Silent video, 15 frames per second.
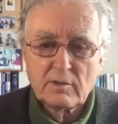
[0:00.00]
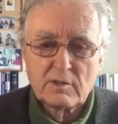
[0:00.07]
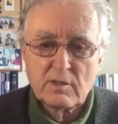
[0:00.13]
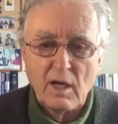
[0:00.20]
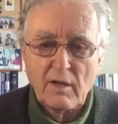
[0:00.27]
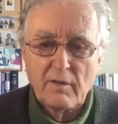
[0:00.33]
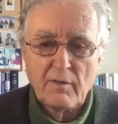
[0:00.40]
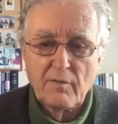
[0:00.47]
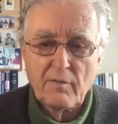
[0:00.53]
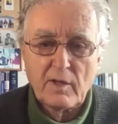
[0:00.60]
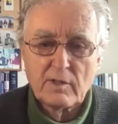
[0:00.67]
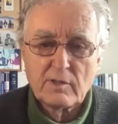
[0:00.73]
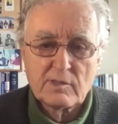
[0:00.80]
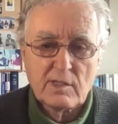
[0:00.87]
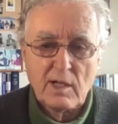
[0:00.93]
other
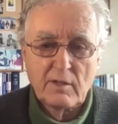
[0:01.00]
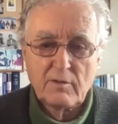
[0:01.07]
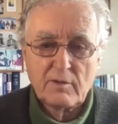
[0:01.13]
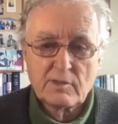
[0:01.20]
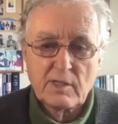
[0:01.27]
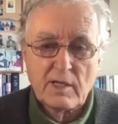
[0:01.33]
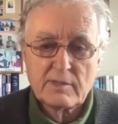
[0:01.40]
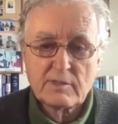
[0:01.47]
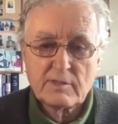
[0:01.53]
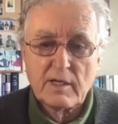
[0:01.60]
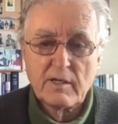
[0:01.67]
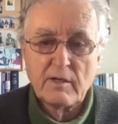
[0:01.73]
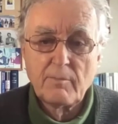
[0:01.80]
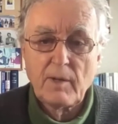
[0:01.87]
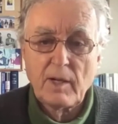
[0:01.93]
things like this
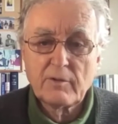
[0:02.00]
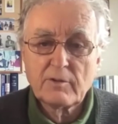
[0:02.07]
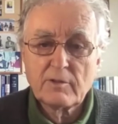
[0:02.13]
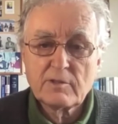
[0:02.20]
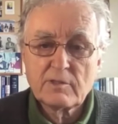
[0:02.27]
essay about the